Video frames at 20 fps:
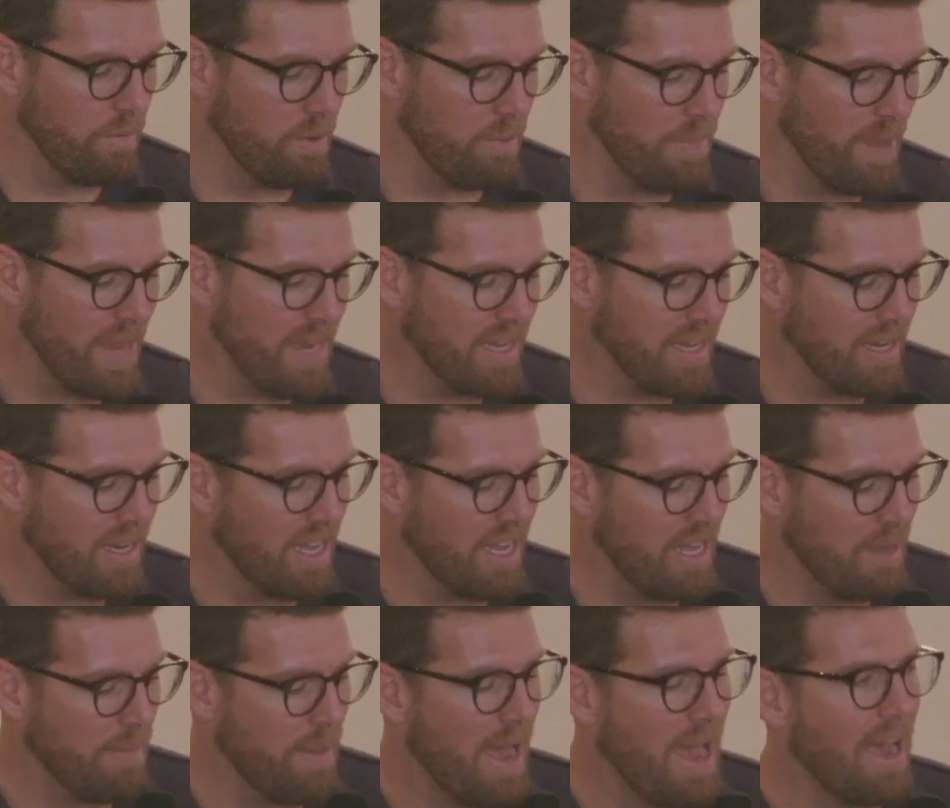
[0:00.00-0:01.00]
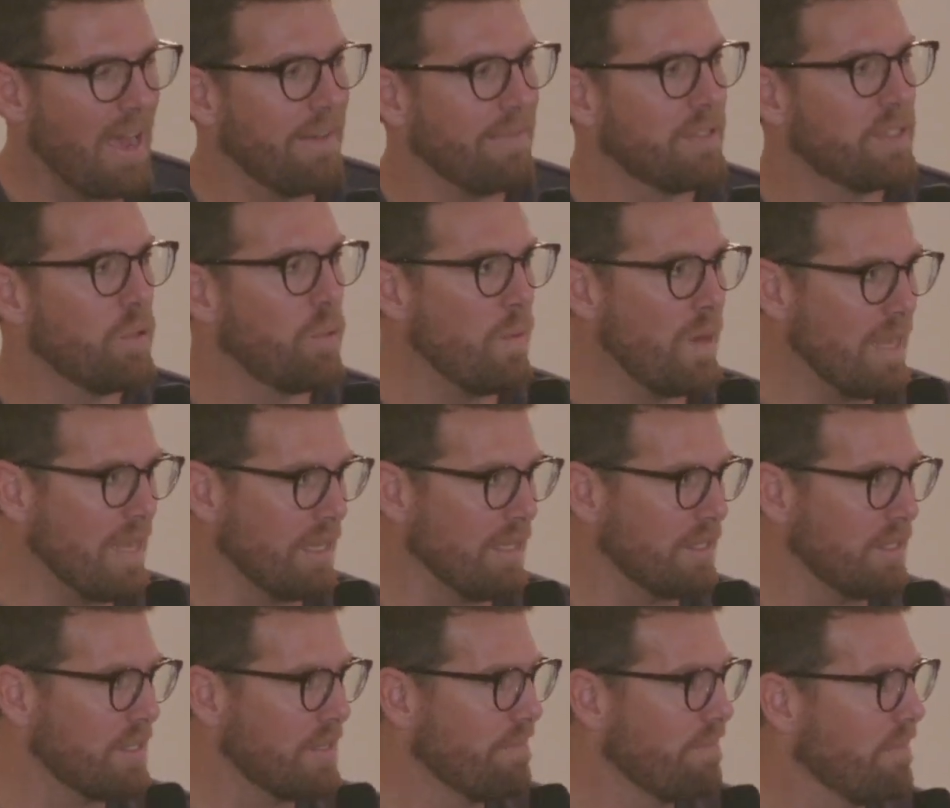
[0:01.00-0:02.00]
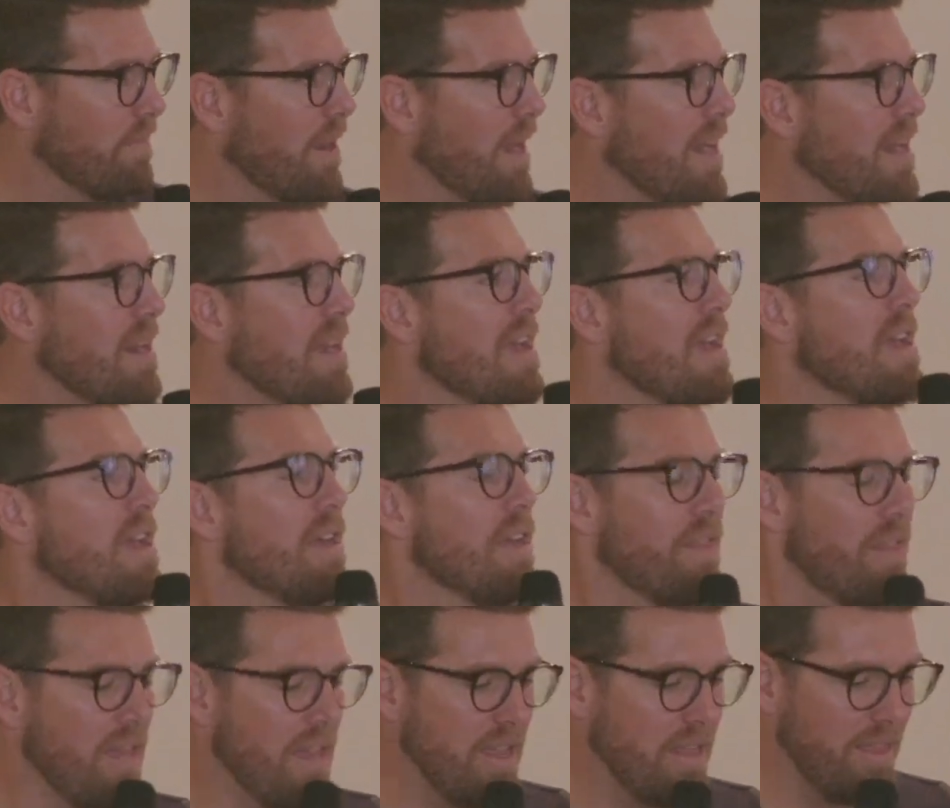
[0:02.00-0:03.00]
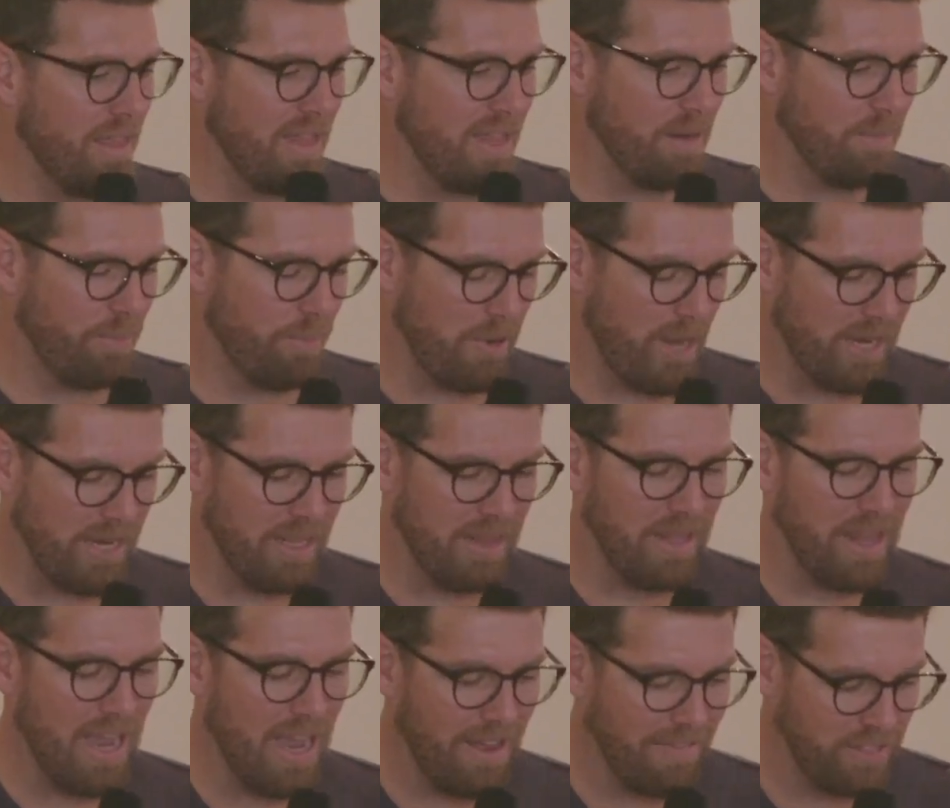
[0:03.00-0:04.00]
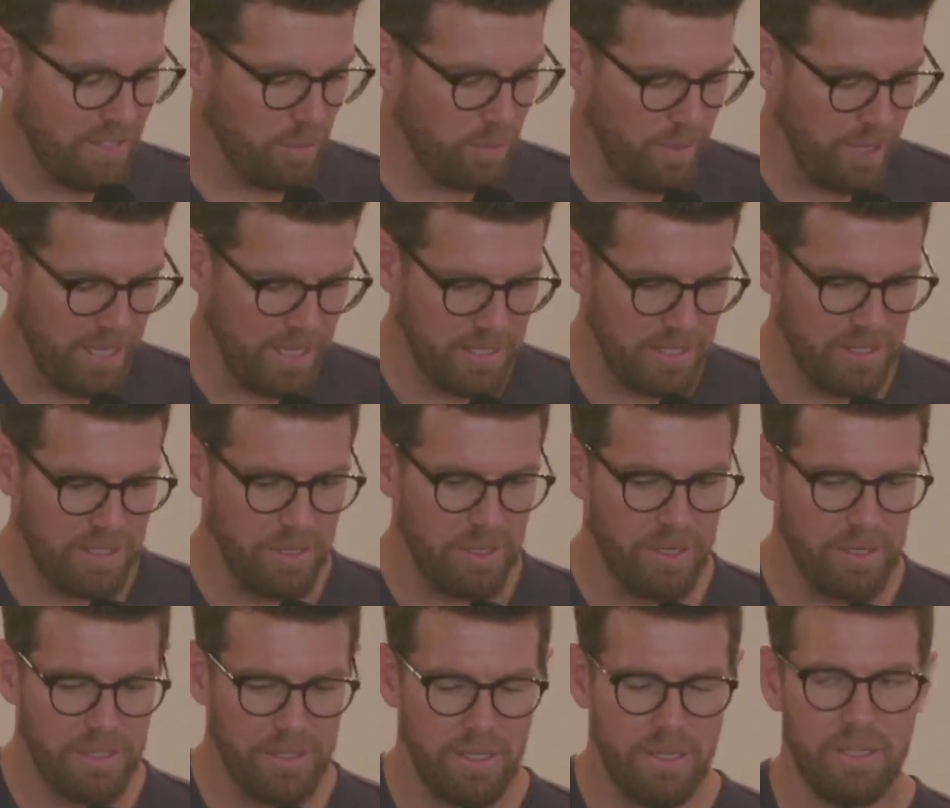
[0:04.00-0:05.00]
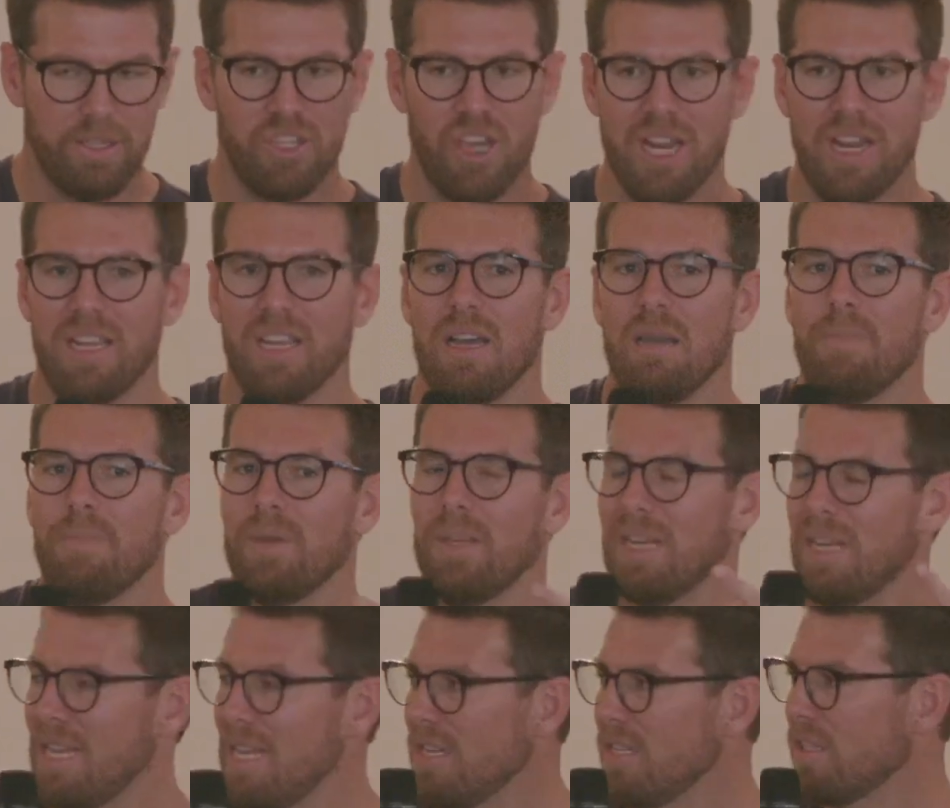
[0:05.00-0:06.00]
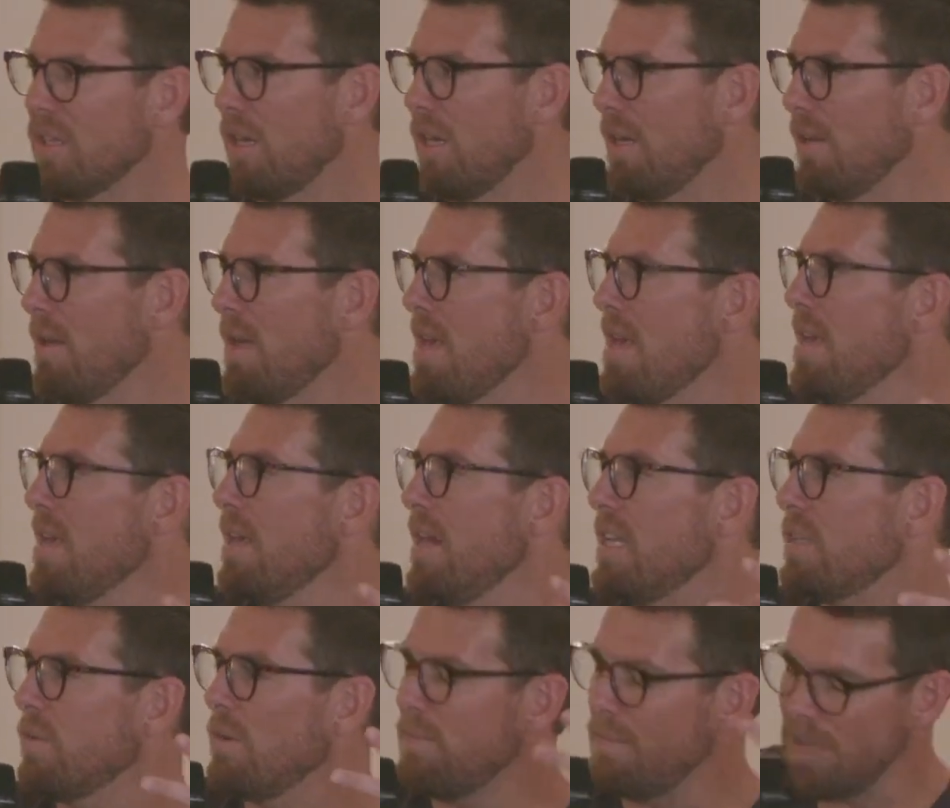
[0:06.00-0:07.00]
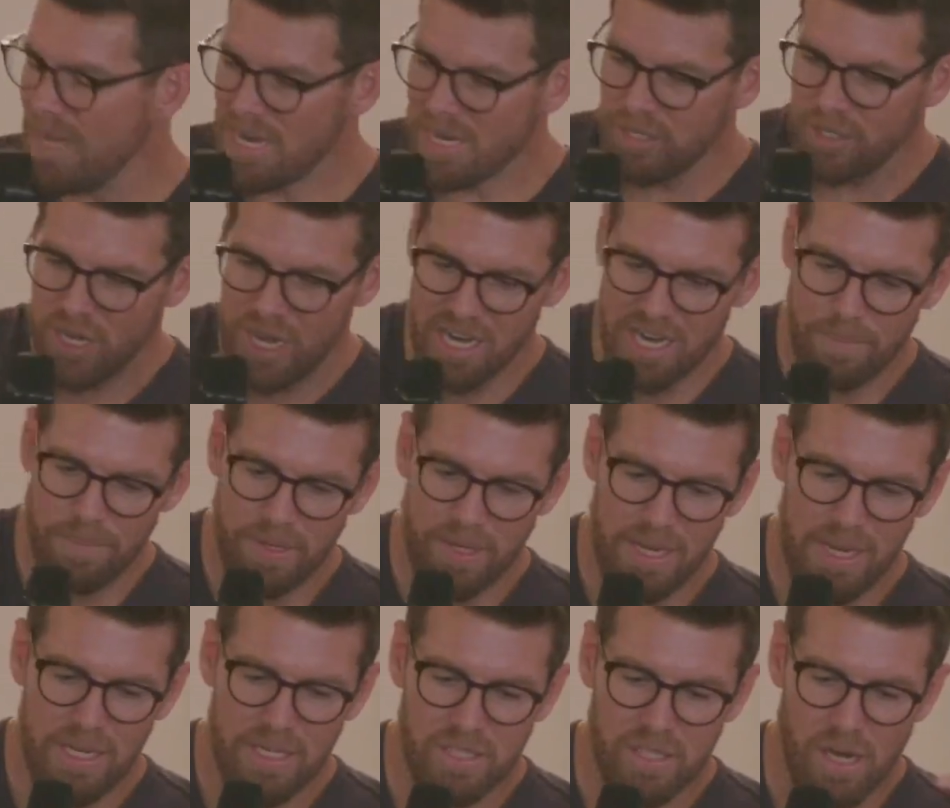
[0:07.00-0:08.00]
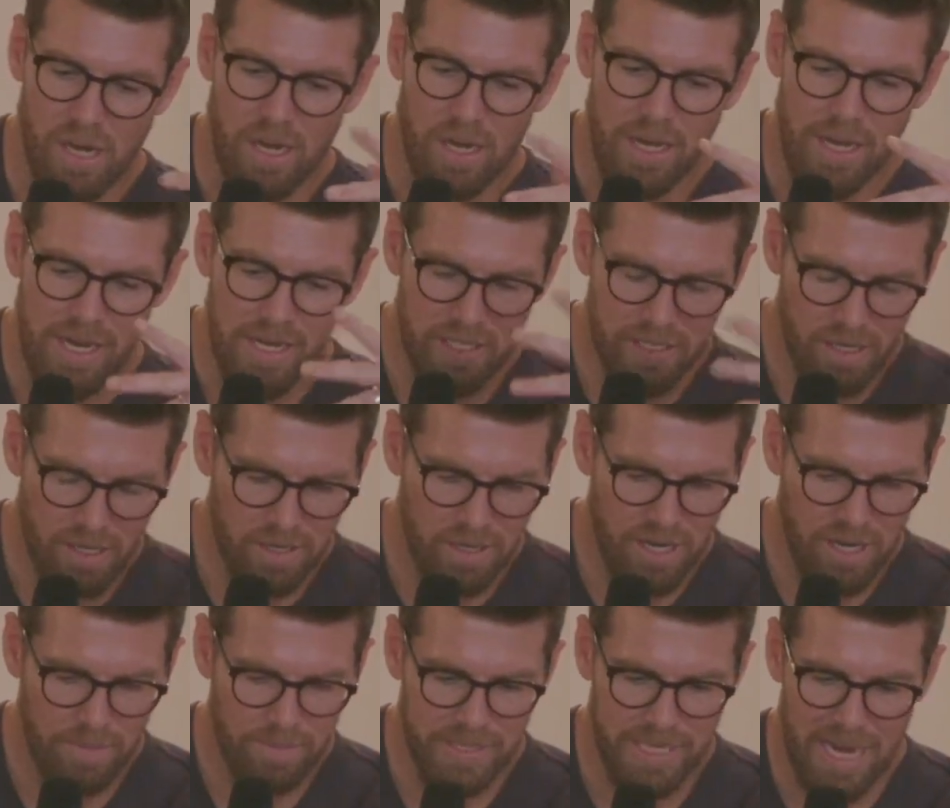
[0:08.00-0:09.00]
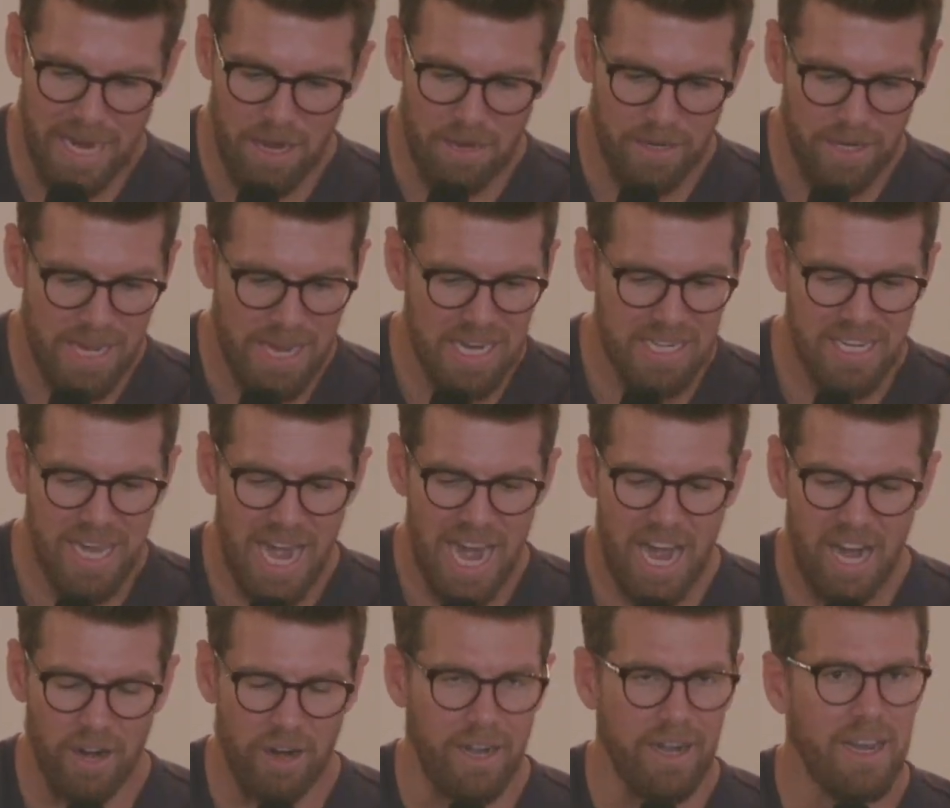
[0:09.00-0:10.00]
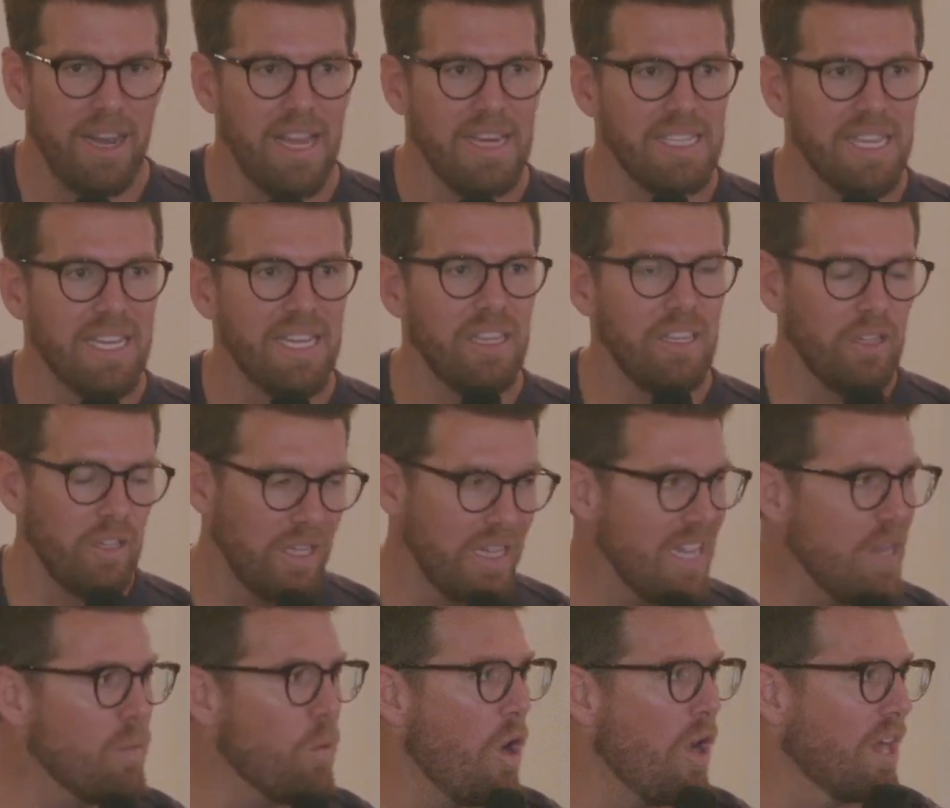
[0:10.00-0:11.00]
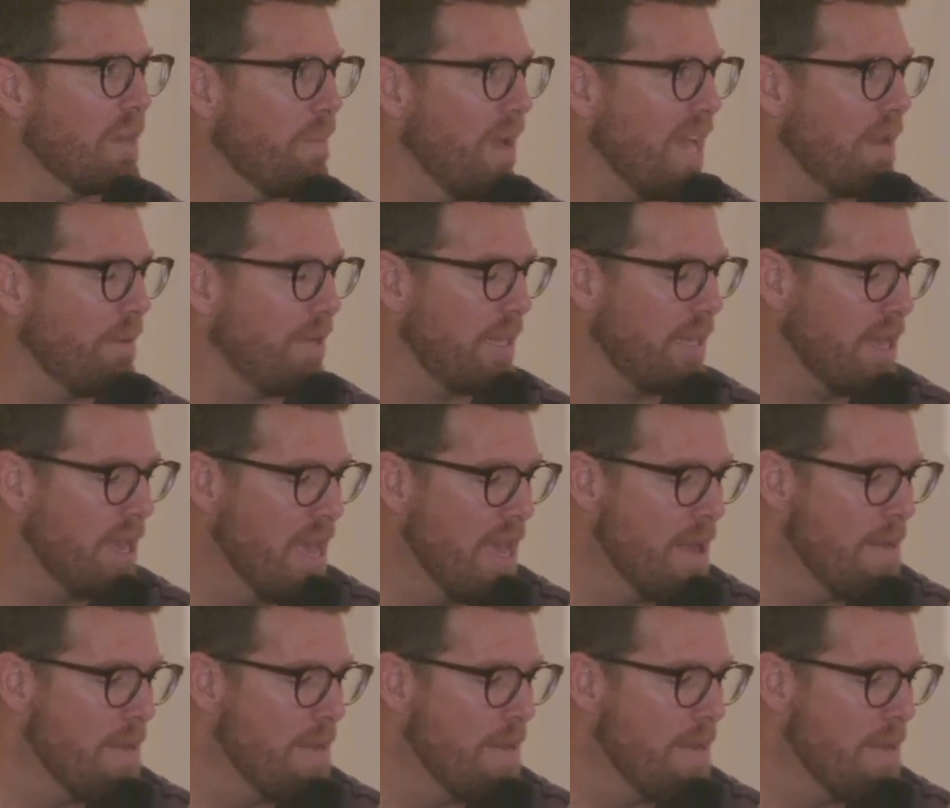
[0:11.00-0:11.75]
Rebekah and him have twins, right? They get pregnant. They have twins. There's Jacob and Esau. As we meet Jacob and Esau comes out. He's hairy. He's like a little Ewok baby.